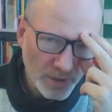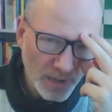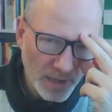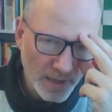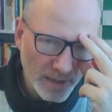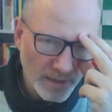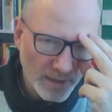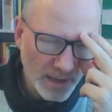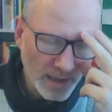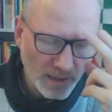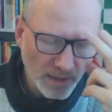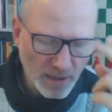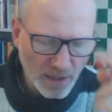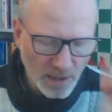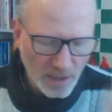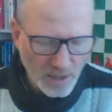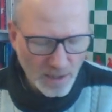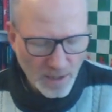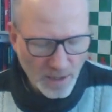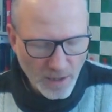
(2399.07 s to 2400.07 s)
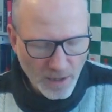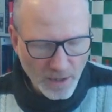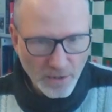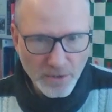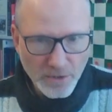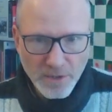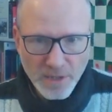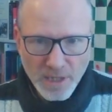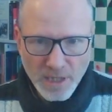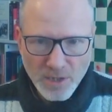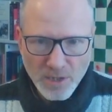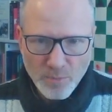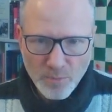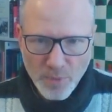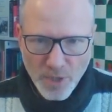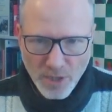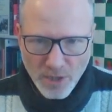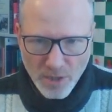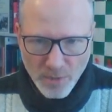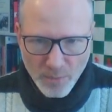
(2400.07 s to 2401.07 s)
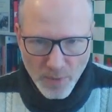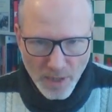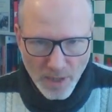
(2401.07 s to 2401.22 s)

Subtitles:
like that? Because this bishop